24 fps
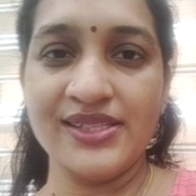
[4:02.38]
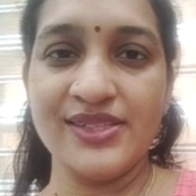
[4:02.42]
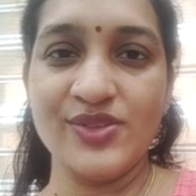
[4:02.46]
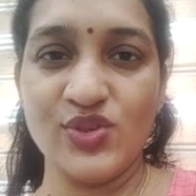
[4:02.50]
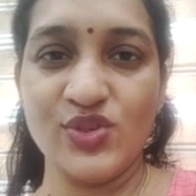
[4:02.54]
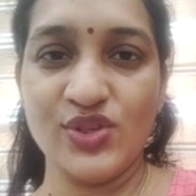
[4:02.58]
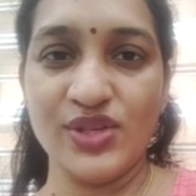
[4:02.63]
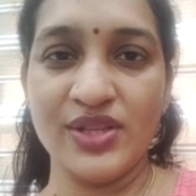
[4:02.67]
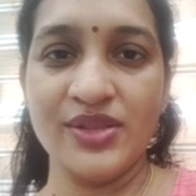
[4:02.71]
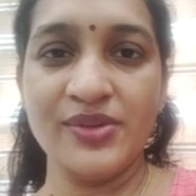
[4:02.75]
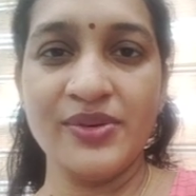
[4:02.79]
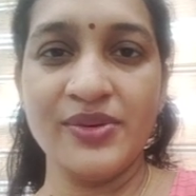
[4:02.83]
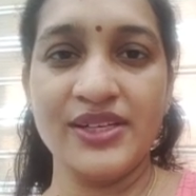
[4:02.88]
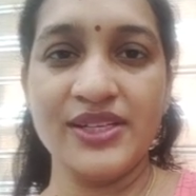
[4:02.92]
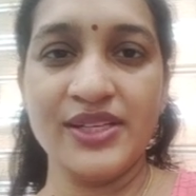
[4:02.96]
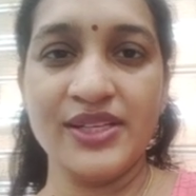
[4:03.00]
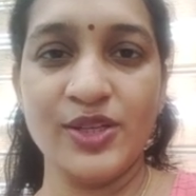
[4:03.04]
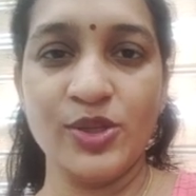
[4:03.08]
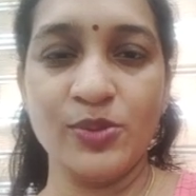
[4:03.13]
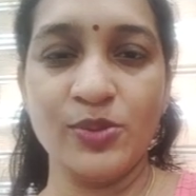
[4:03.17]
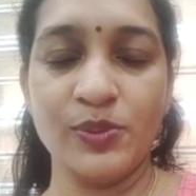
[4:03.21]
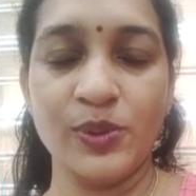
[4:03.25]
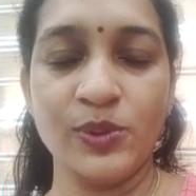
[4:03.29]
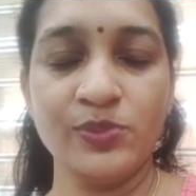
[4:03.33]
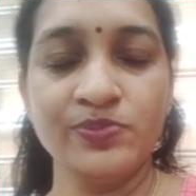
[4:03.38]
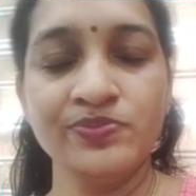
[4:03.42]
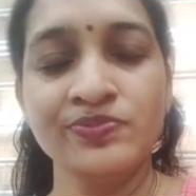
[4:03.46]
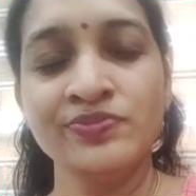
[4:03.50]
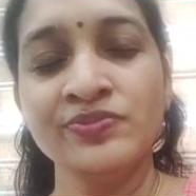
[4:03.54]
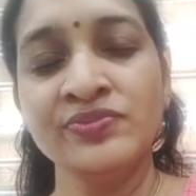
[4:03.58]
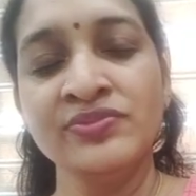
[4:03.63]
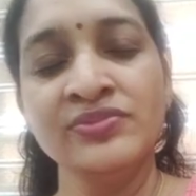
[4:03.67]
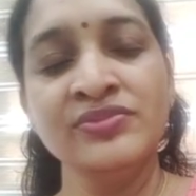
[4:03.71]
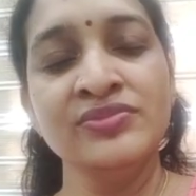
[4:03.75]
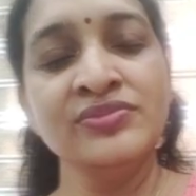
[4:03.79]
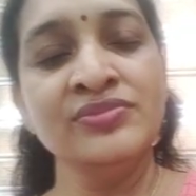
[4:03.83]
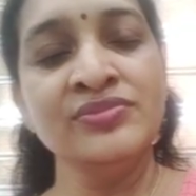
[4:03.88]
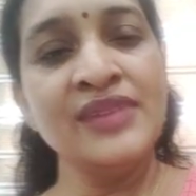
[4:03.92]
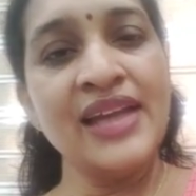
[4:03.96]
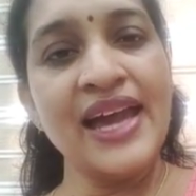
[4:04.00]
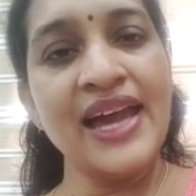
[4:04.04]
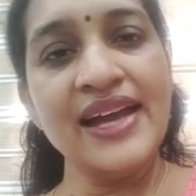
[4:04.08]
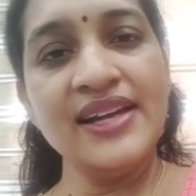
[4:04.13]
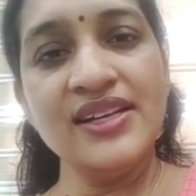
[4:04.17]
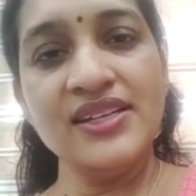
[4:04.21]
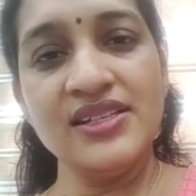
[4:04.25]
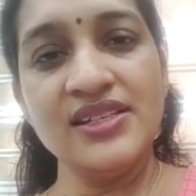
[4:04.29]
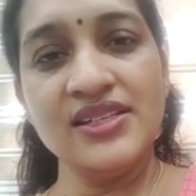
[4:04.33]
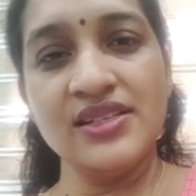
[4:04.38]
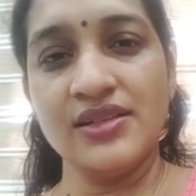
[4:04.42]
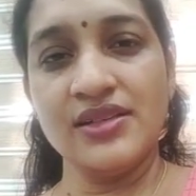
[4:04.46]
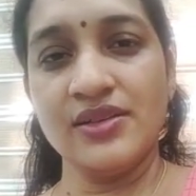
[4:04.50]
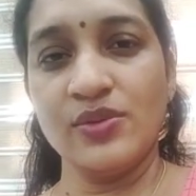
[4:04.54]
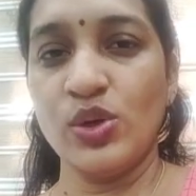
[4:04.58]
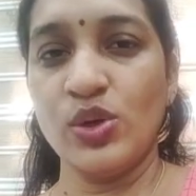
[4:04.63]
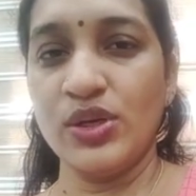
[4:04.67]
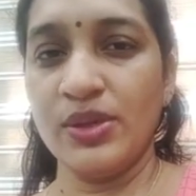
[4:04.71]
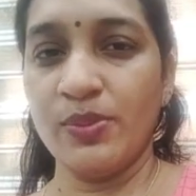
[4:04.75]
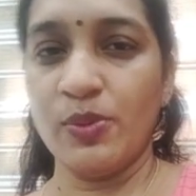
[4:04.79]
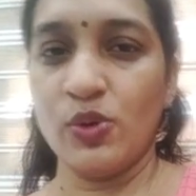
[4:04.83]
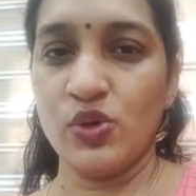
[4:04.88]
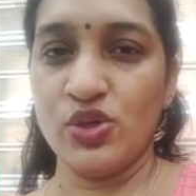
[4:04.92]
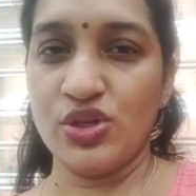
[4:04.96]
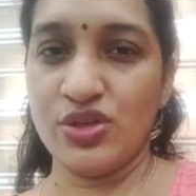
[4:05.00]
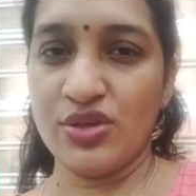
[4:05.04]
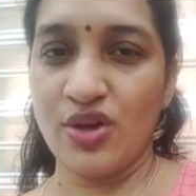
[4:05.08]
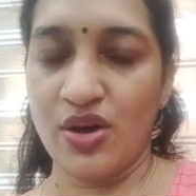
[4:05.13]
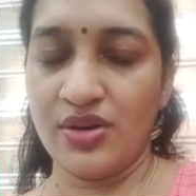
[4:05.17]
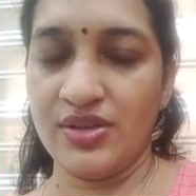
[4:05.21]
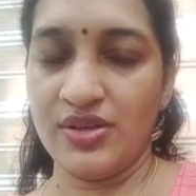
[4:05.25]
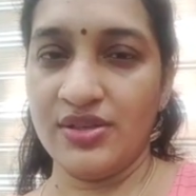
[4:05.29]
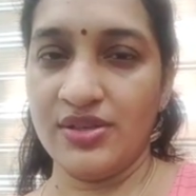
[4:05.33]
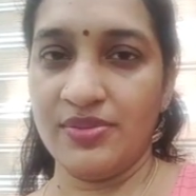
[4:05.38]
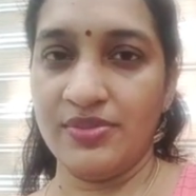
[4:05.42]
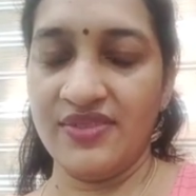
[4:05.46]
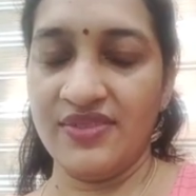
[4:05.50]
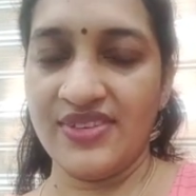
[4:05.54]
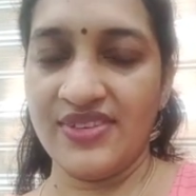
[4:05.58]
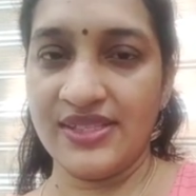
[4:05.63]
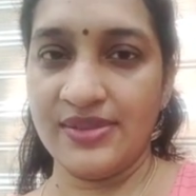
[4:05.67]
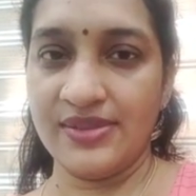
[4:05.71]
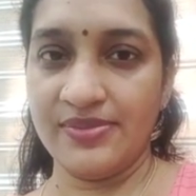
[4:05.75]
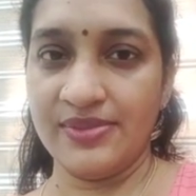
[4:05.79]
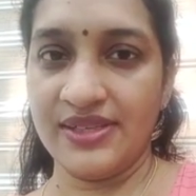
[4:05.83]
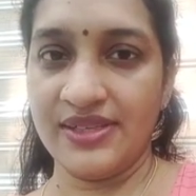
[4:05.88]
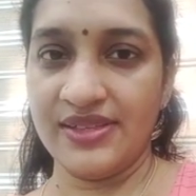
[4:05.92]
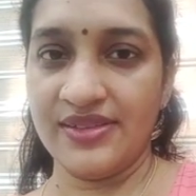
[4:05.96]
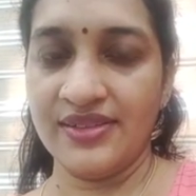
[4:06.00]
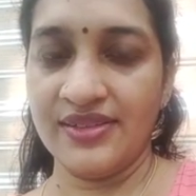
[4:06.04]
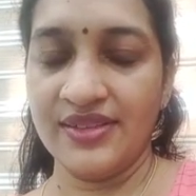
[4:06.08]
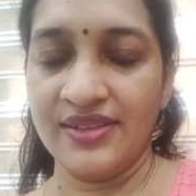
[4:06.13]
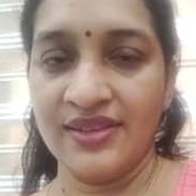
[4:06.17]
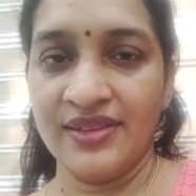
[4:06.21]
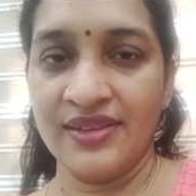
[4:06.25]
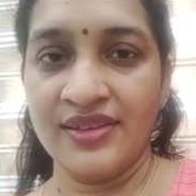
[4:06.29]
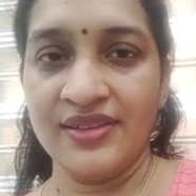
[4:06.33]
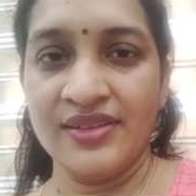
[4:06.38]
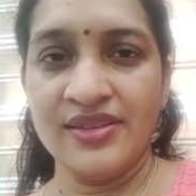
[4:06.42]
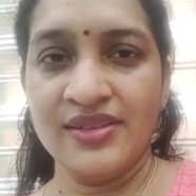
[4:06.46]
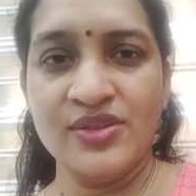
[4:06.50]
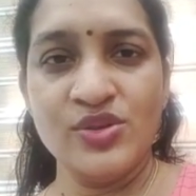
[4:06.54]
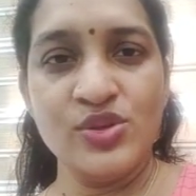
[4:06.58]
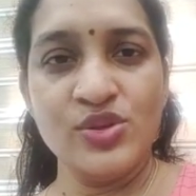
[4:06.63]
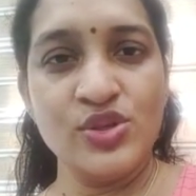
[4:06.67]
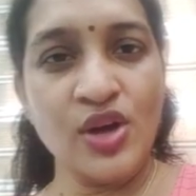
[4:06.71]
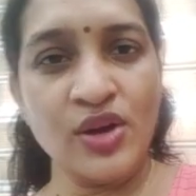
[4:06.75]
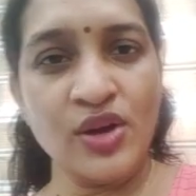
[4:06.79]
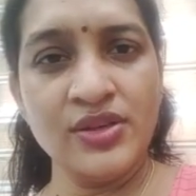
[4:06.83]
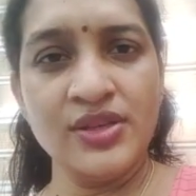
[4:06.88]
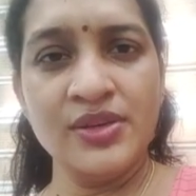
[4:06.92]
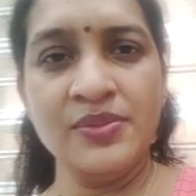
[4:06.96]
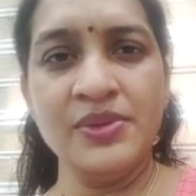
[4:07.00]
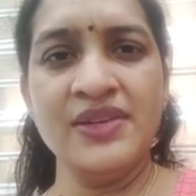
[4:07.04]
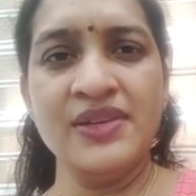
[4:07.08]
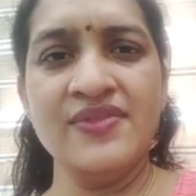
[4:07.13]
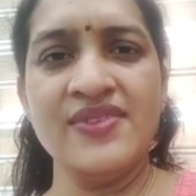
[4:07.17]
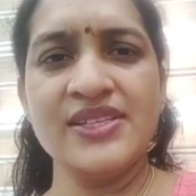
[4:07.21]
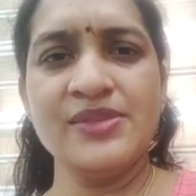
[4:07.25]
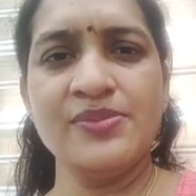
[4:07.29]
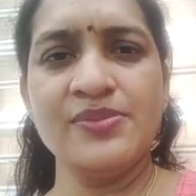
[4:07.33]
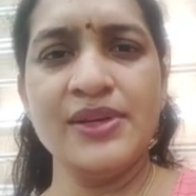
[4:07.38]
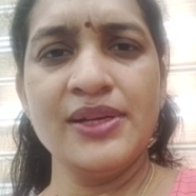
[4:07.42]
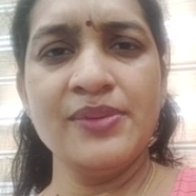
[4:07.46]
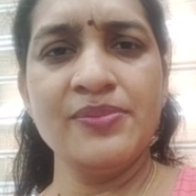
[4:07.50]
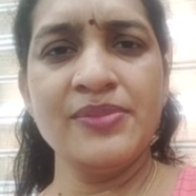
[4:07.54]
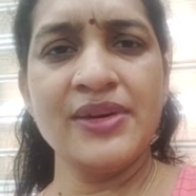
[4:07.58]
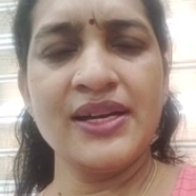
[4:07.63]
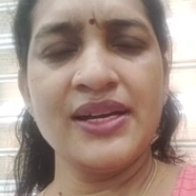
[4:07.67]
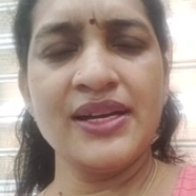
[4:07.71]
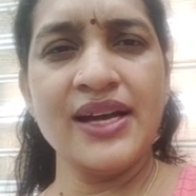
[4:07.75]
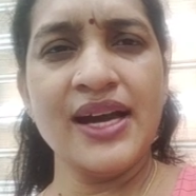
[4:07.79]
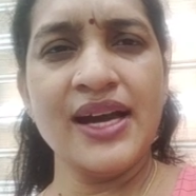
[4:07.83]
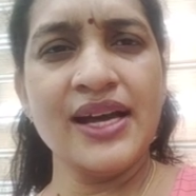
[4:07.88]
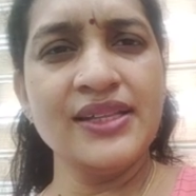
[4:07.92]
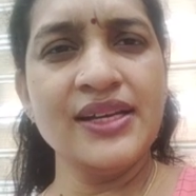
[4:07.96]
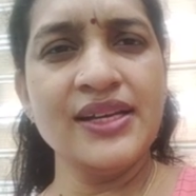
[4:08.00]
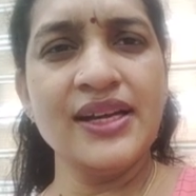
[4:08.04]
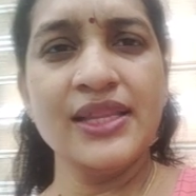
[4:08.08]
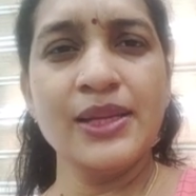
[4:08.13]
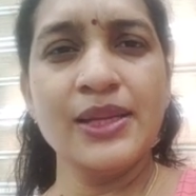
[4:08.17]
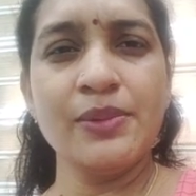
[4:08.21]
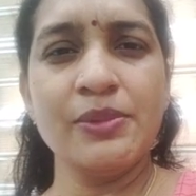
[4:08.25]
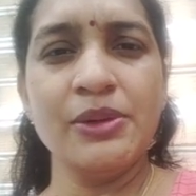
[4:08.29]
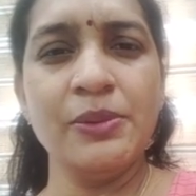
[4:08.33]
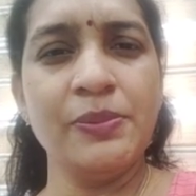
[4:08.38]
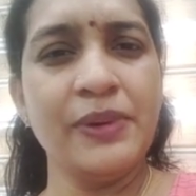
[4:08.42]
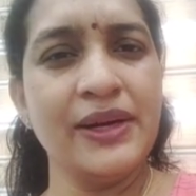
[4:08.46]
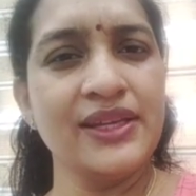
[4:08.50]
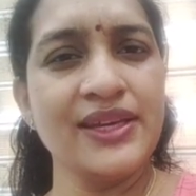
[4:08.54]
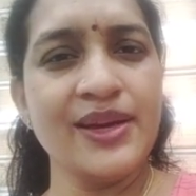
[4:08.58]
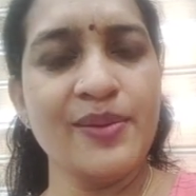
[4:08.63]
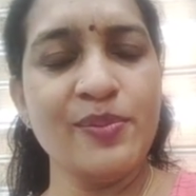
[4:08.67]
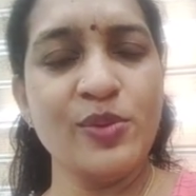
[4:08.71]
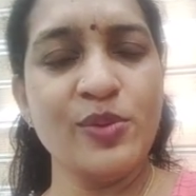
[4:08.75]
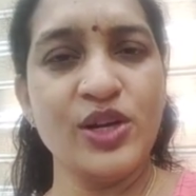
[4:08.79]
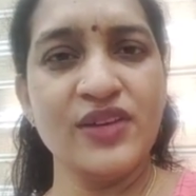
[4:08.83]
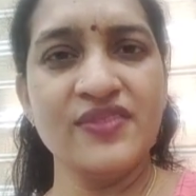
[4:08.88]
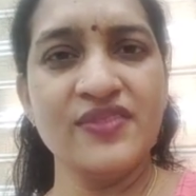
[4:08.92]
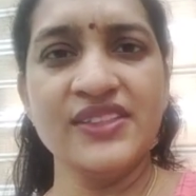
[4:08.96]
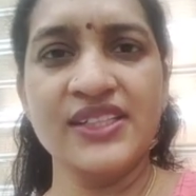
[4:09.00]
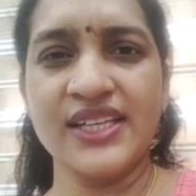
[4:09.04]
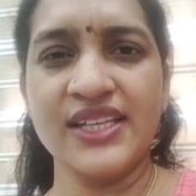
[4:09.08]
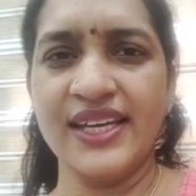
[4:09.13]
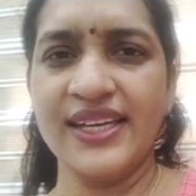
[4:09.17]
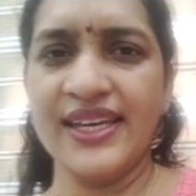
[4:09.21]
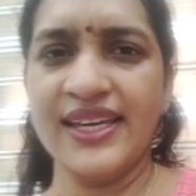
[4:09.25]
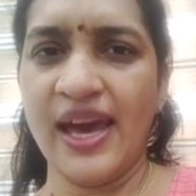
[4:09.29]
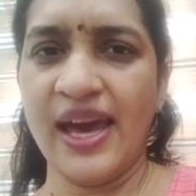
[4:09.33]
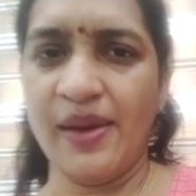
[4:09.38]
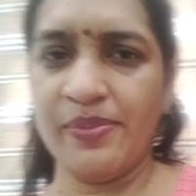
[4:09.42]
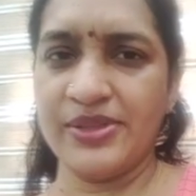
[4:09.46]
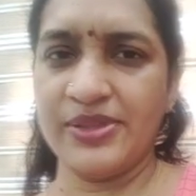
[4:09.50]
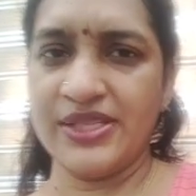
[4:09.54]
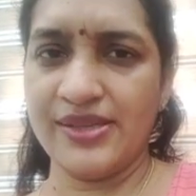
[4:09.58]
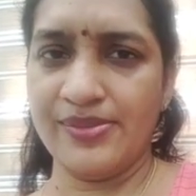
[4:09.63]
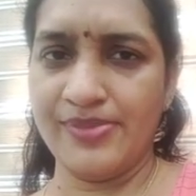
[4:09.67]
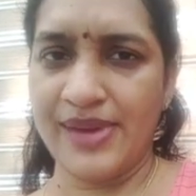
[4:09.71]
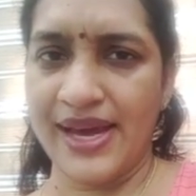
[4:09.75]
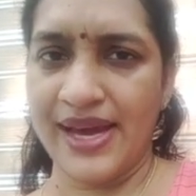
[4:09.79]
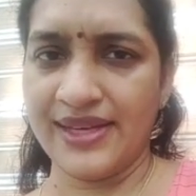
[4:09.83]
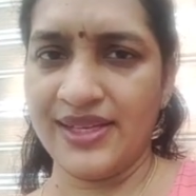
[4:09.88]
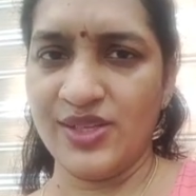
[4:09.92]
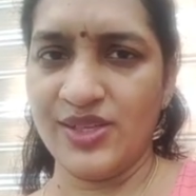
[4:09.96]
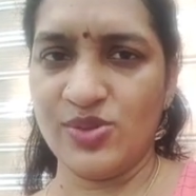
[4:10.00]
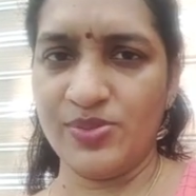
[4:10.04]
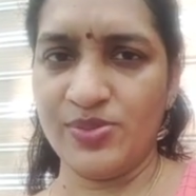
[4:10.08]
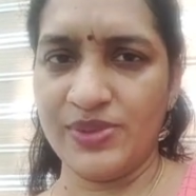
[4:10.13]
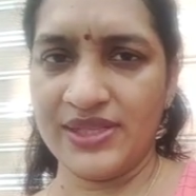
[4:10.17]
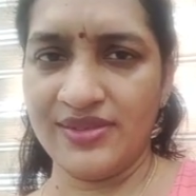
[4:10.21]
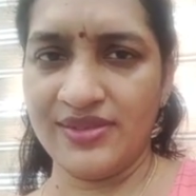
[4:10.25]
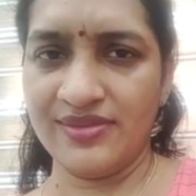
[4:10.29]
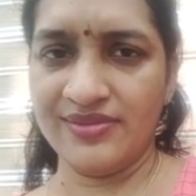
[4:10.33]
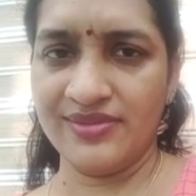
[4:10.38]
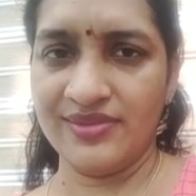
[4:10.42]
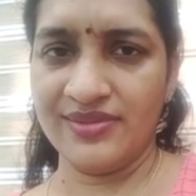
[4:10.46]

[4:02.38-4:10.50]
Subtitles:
decision nu vante ezhumbo. And what about short term investment? Short term investment parna adana nammal padikkan pona working capital management.